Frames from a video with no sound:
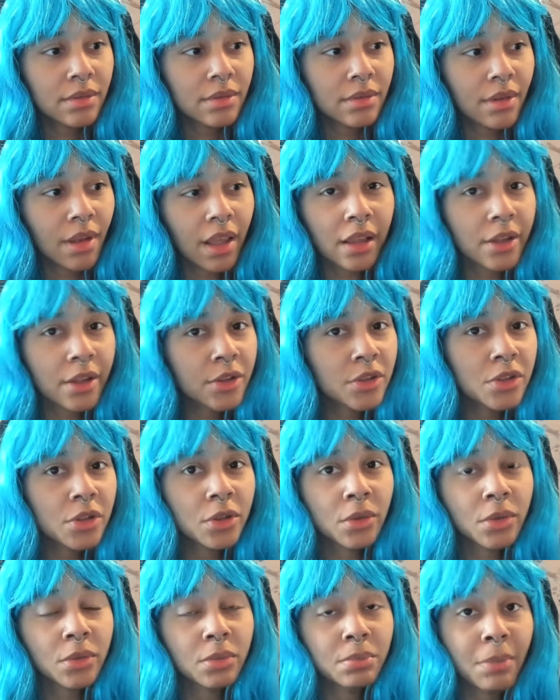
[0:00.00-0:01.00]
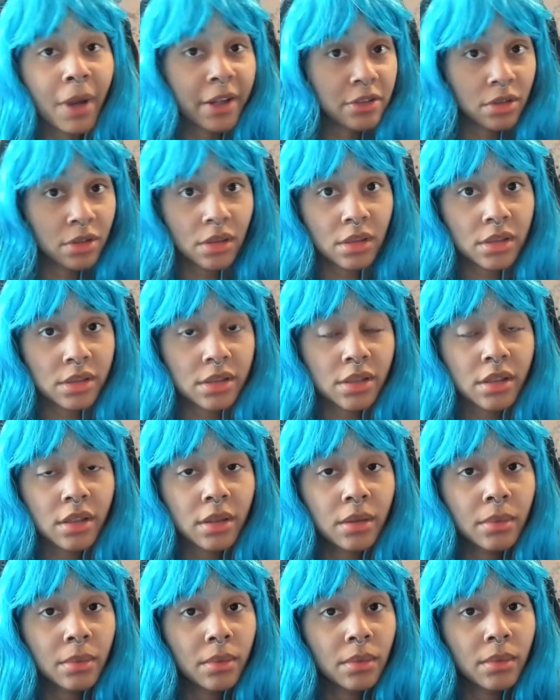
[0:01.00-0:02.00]
Unless you're my
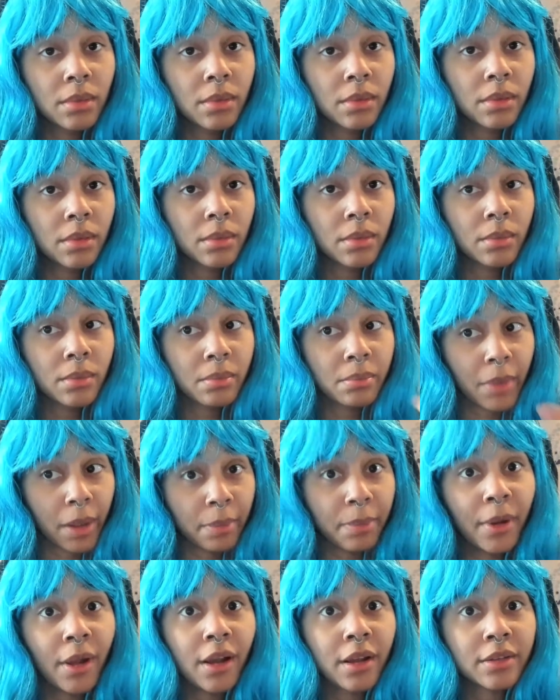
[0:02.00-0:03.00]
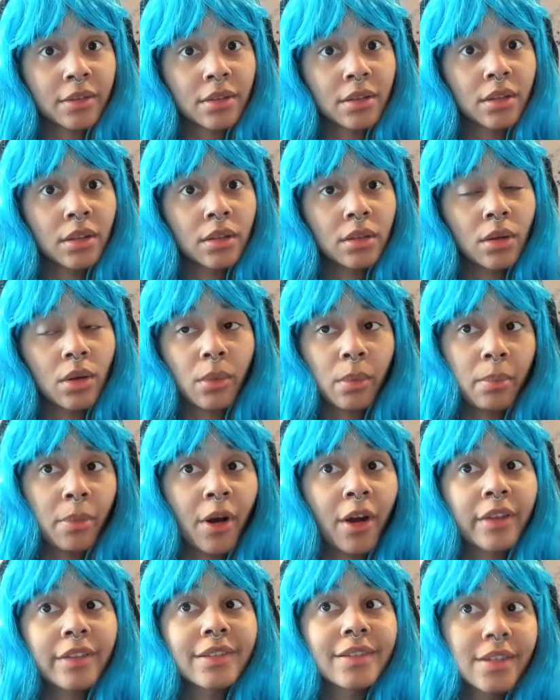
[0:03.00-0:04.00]
doctor, my partner, or
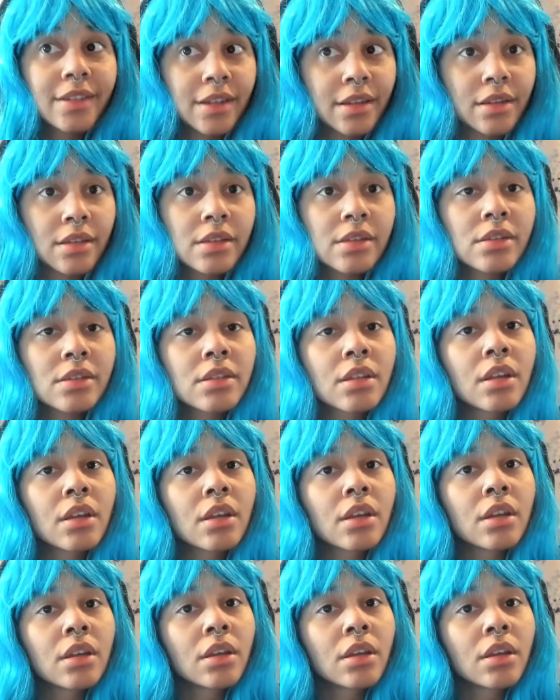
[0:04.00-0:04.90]
partners,